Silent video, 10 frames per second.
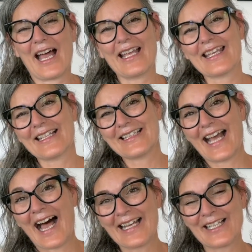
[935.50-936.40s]
get
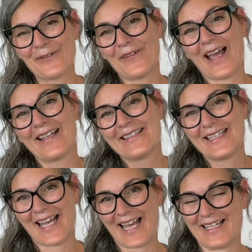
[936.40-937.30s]
kind of
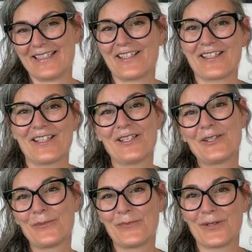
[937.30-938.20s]
attached
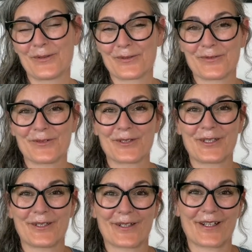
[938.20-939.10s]
to beautiful
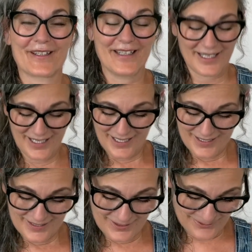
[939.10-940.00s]
yarn.
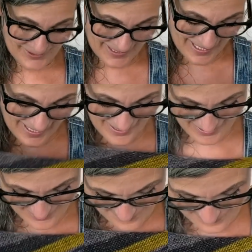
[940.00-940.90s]
So when I